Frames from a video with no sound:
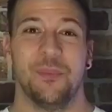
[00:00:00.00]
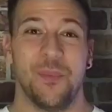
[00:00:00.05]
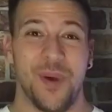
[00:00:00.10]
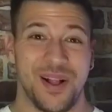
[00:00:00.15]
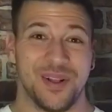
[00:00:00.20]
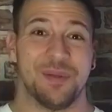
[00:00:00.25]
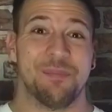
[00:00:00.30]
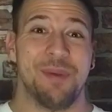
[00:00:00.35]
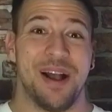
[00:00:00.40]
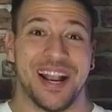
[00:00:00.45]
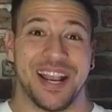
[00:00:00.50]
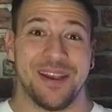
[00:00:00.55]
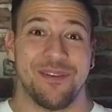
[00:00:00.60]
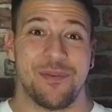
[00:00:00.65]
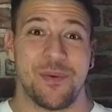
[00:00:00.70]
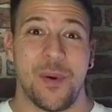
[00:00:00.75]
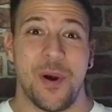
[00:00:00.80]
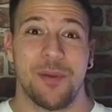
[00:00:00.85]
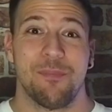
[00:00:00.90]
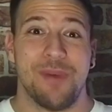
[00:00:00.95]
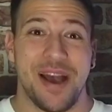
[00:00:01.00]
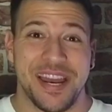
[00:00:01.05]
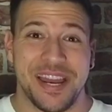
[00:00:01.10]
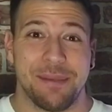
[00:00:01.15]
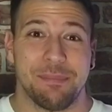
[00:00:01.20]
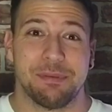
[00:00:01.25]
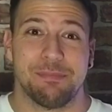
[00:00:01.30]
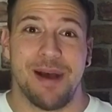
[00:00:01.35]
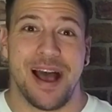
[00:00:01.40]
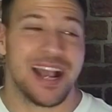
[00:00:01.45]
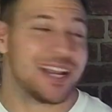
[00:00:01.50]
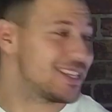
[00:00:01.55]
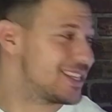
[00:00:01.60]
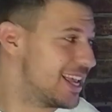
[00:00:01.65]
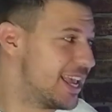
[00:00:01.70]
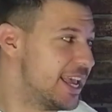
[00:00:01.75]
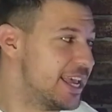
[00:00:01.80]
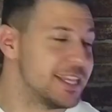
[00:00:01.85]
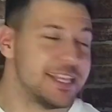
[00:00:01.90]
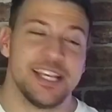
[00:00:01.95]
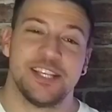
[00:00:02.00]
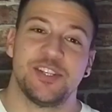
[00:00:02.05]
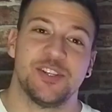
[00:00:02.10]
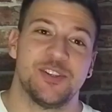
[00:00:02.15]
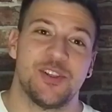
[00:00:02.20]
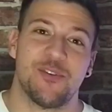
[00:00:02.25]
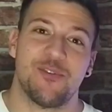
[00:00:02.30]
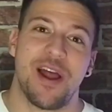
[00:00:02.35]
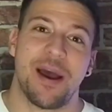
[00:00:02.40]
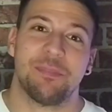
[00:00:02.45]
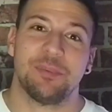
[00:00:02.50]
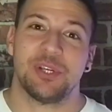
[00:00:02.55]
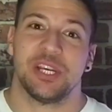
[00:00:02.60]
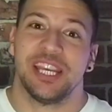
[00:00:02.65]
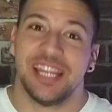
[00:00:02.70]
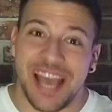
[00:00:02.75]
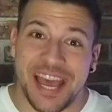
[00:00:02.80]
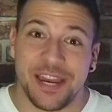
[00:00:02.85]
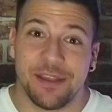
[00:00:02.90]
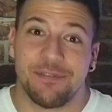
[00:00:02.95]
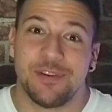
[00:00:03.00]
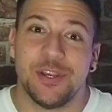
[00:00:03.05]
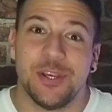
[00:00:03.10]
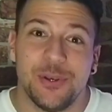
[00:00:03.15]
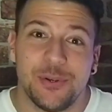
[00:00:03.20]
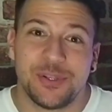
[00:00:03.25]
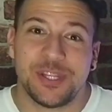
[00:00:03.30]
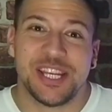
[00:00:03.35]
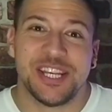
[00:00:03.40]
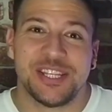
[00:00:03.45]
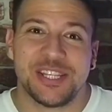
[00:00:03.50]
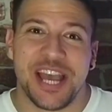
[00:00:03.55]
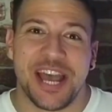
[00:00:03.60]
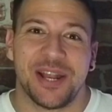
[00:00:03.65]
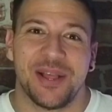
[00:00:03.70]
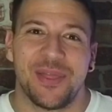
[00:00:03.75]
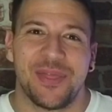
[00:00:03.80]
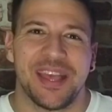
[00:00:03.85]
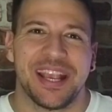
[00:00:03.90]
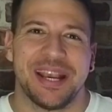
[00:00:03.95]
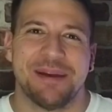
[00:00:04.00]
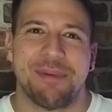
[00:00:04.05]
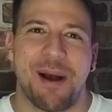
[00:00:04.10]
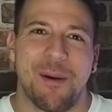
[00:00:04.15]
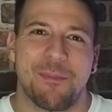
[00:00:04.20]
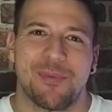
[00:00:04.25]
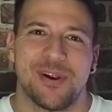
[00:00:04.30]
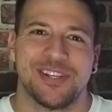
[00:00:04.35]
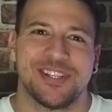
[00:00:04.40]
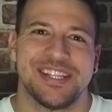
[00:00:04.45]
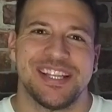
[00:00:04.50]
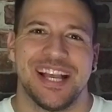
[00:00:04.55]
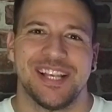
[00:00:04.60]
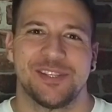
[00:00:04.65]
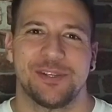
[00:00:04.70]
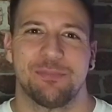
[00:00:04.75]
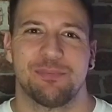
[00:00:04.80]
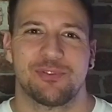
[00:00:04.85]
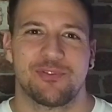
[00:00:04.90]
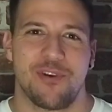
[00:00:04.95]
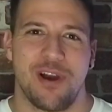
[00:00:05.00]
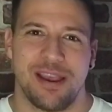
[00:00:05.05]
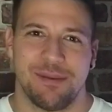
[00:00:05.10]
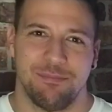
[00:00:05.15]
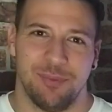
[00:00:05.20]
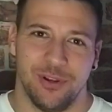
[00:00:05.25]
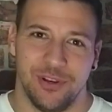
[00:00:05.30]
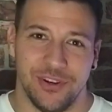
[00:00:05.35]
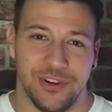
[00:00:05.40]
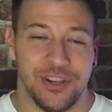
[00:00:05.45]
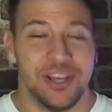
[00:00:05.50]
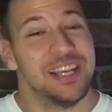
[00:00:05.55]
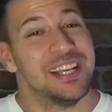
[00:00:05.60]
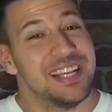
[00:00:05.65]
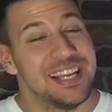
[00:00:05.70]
Welcome back everyone, my name's Max, this is The Rap Sheet, and if you're new to this channel, think about pressing that subscribe button.